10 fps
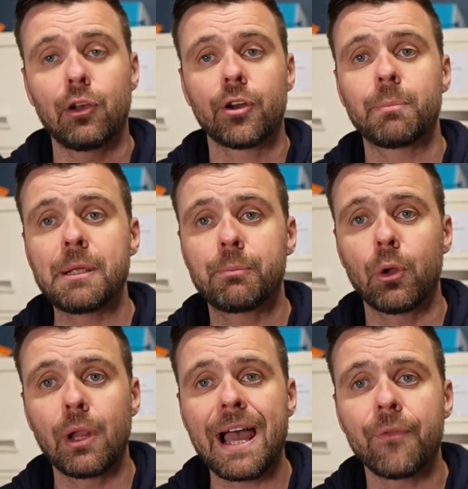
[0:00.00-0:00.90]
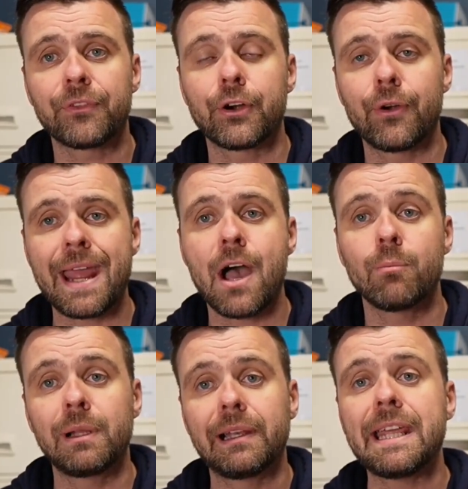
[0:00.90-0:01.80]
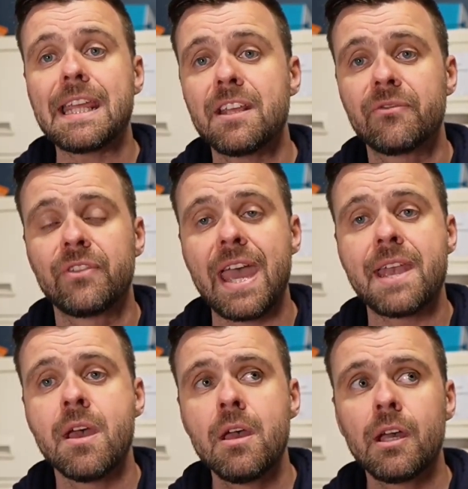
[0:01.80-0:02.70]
a lot of people out there now believe that